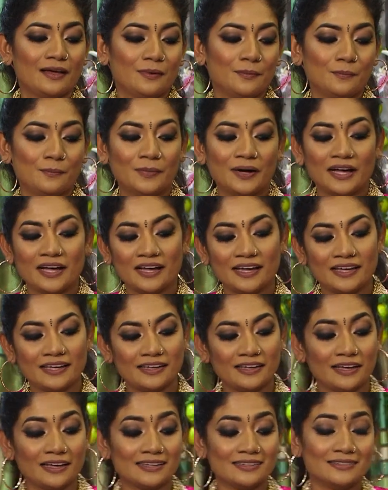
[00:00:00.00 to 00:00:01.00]

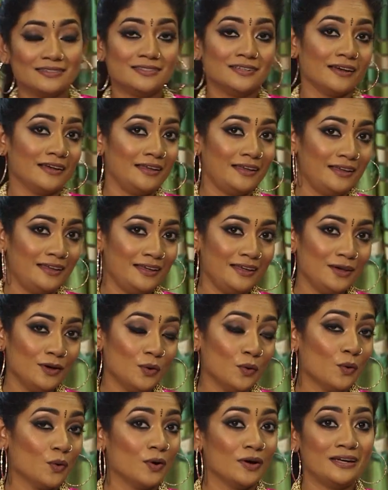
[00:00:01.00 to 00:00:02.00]
my dahi
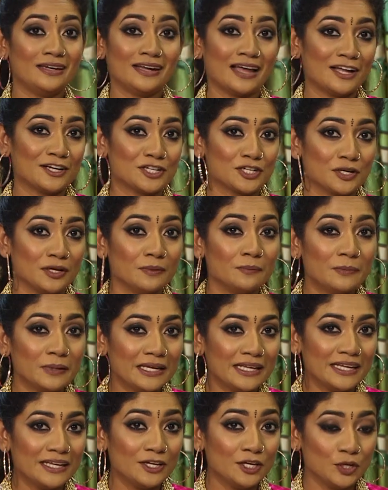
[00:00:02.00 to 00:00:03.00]
or natural
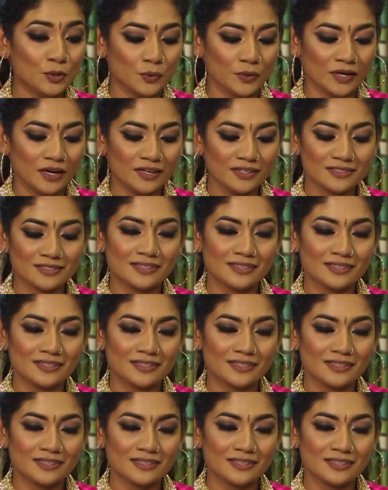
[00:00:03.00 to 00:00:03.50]
plain yogurt.